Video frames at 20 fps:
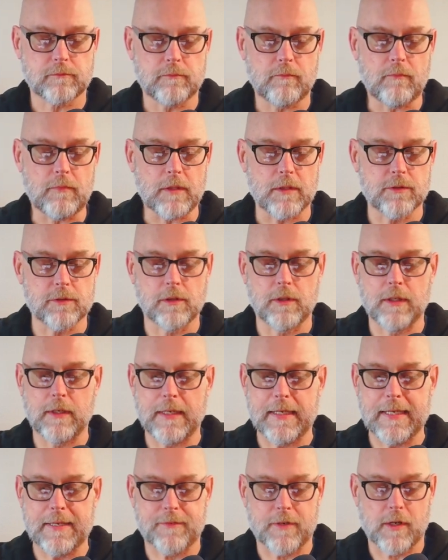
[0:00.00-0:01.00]
So now I
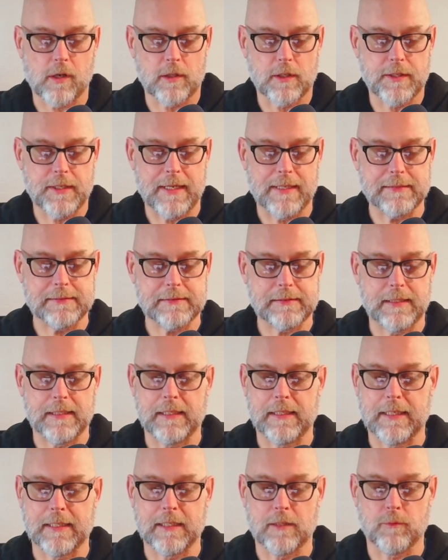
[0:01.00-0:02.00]
have all of that set
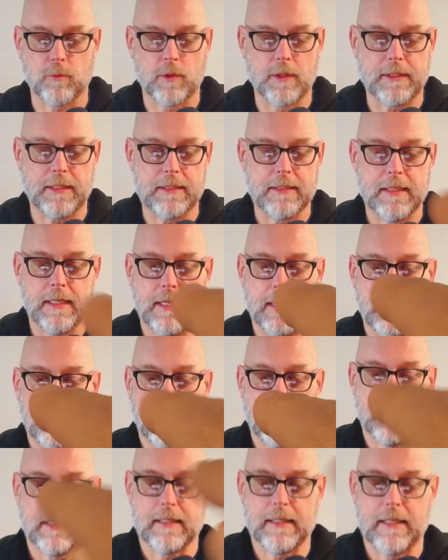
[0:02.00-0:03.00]
like I want it.
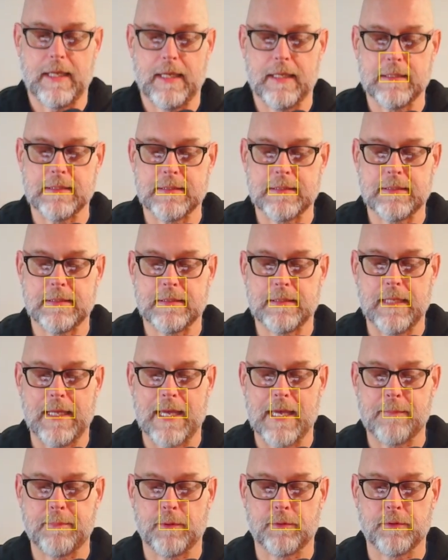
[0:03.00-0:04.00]
I can
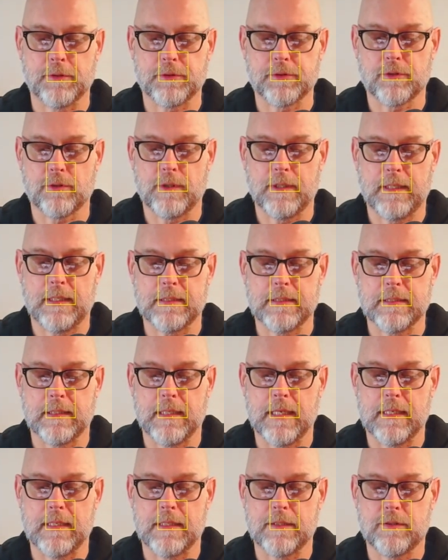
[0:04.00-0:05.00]
tap on the screen to
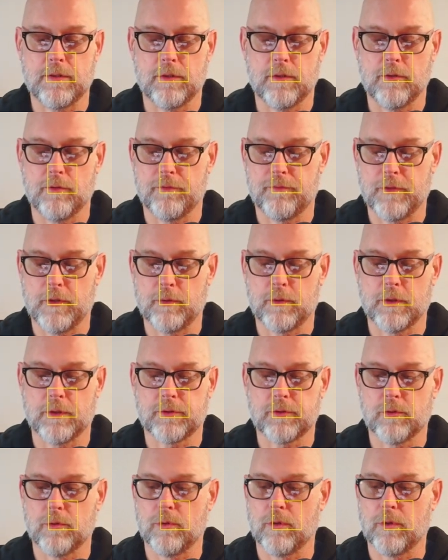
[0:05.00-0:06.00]
get it to focus
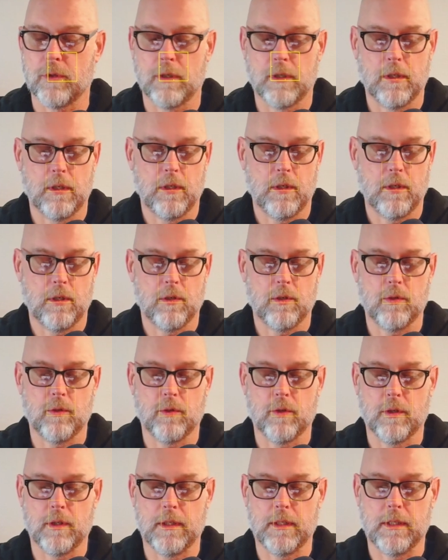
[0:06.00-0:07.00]
or
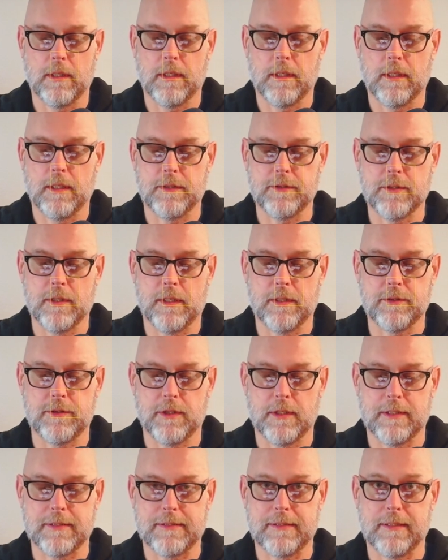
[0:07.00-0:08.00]
or uh,
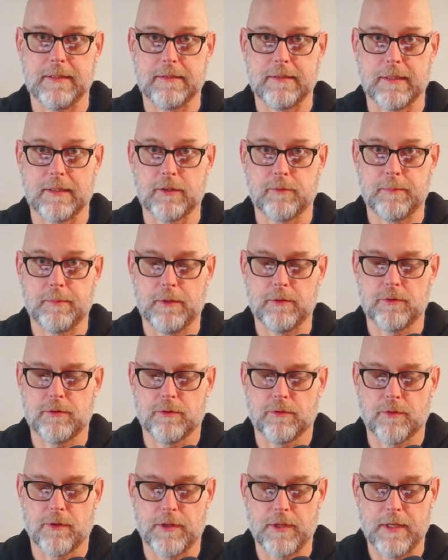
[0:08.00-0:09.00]
adjust its exposure
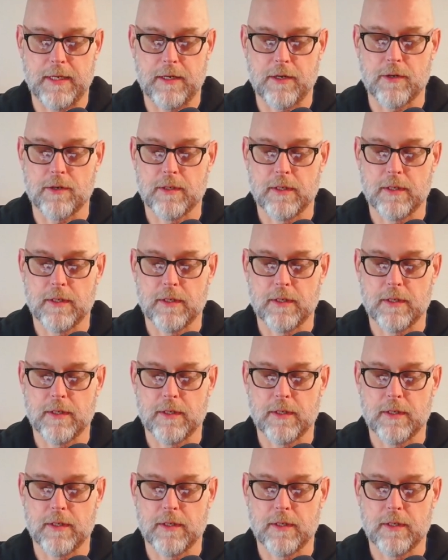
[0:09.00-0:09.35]
there,